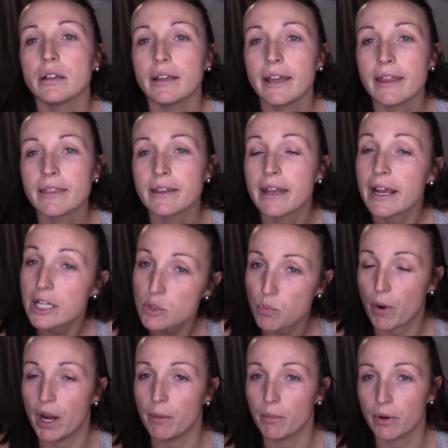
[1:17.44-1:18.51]
And the next
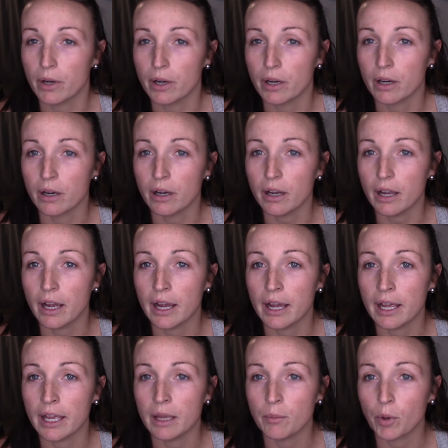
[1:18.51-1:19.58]
primer
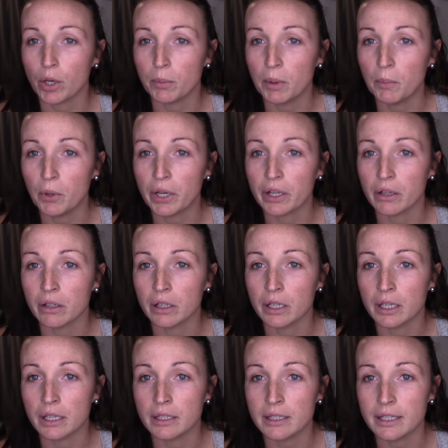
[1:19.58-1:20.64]
I am going to be putting
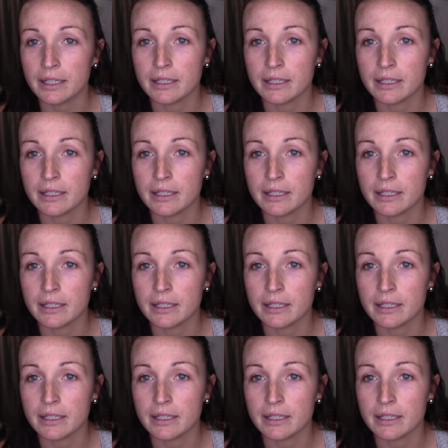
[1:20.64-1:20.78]
on